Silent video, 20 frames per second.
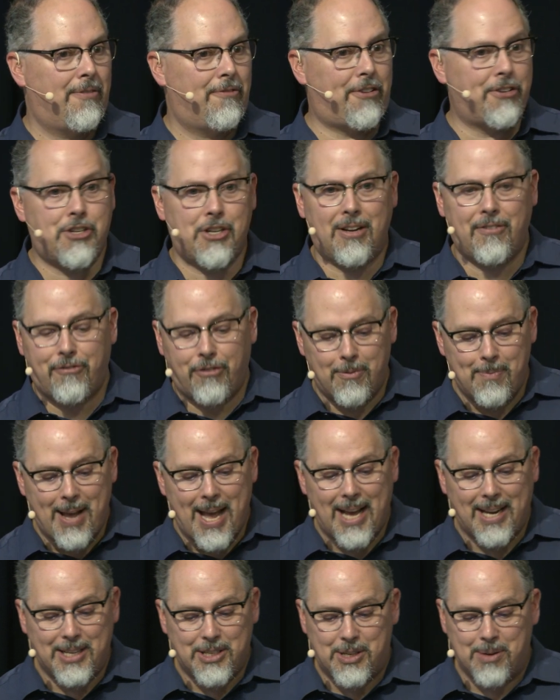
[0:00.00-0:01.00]
Fishing for
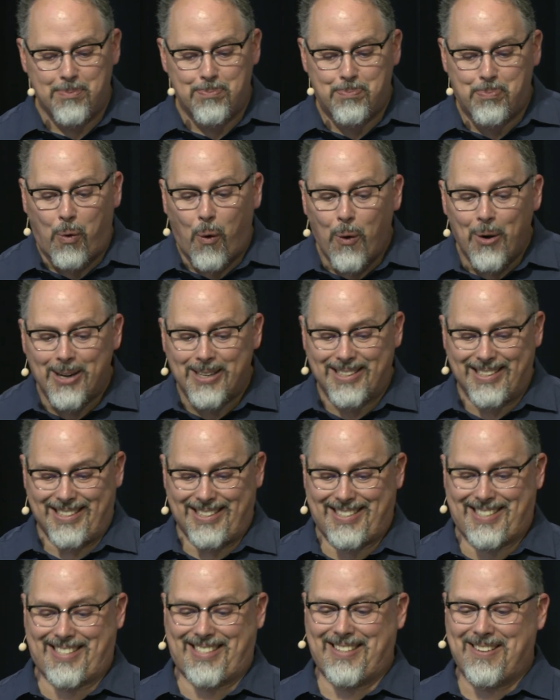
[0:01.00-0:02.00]
men is
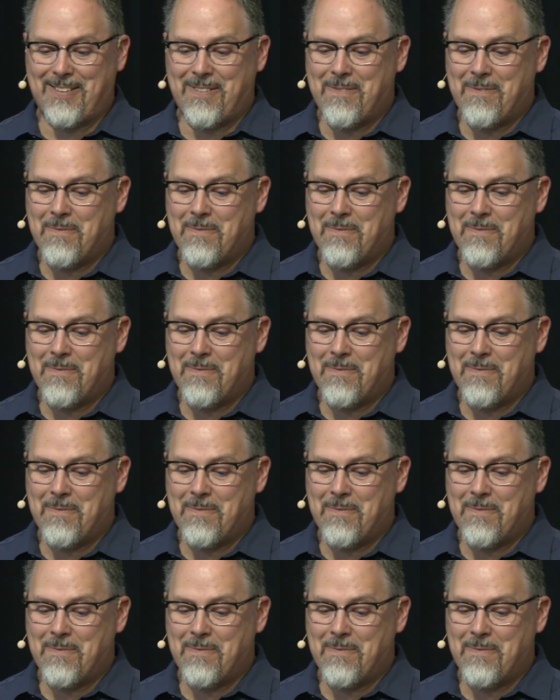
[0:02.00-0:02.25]
important.